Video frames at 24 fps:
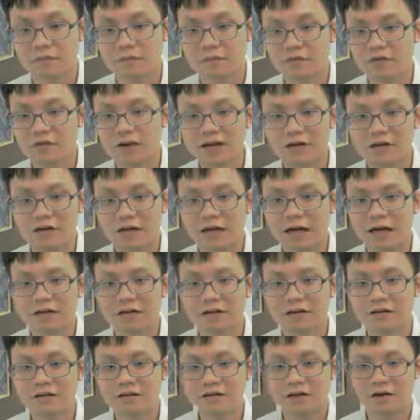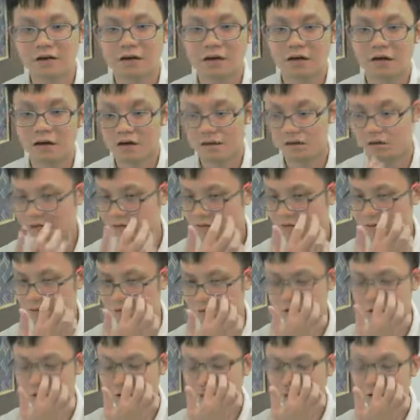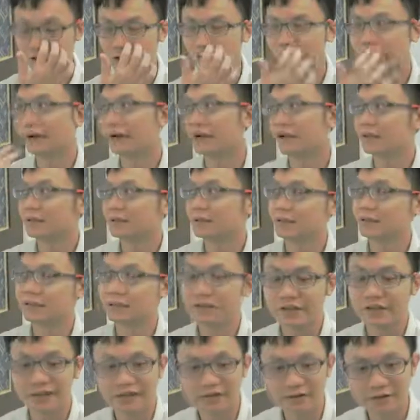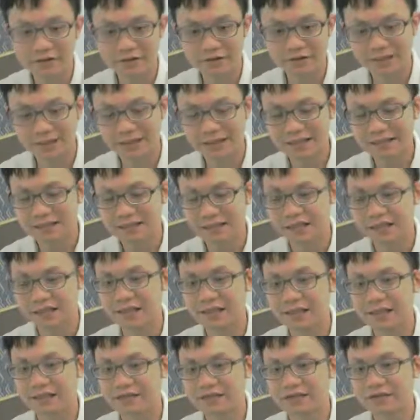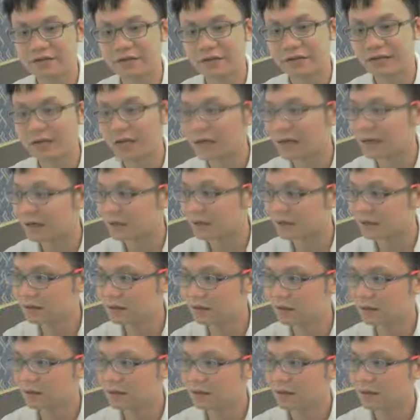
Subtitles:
where got colorless, or I thought chlorine is green, chlorine gas I think is green color.